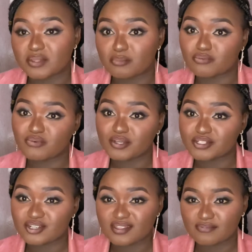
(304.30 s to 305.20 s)
before you
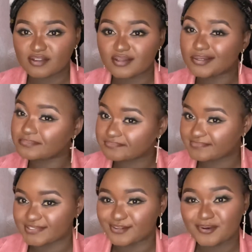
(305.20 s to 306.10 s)
shoot the video,
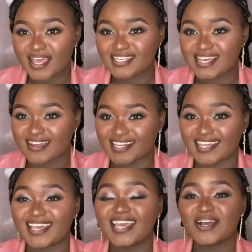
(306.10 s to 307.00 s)
do it,
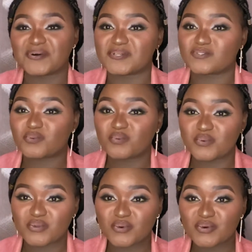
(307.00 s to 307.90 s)
honey, because
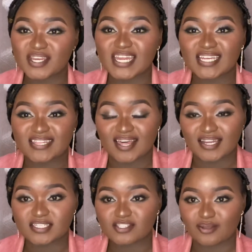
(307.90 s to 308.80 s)
you need that
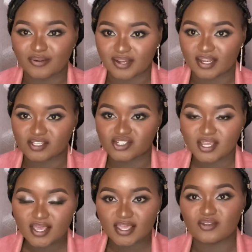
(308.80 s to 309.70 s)
storage.
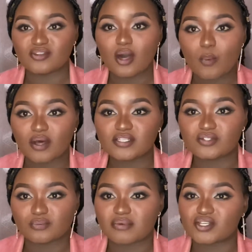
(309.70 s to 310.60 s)
You don't want to
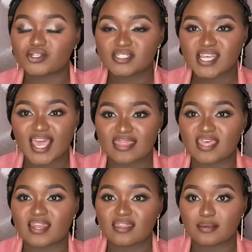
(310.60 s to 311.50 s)
be shooting and then
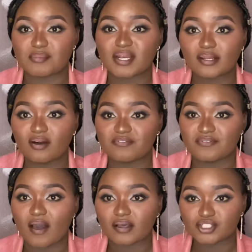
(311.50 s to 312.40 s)
at the middle
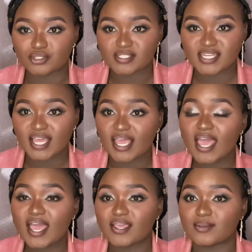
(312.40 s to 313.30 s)
of shooting
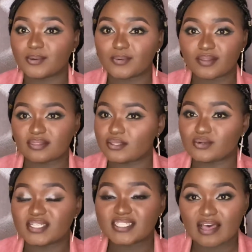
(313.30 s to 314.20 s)
you
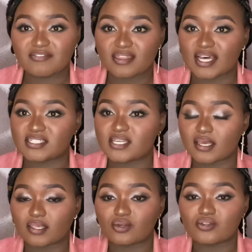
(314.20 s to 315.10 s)
discover that
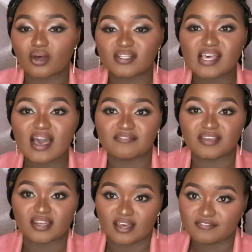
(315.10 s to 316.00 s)
you don't have
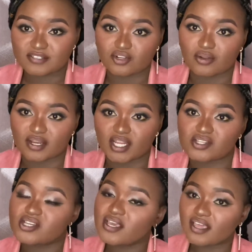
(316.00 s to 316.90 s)
enough storage.
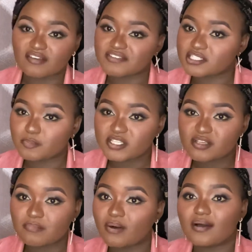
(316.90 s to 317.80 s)
If it's
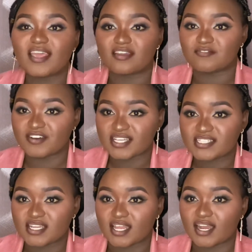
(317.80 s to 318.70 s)
possible, invest
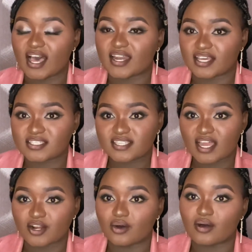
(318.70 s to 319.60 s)
in an
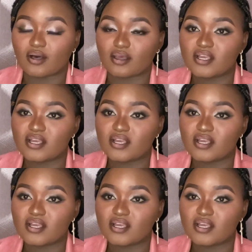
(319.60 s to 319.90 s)
external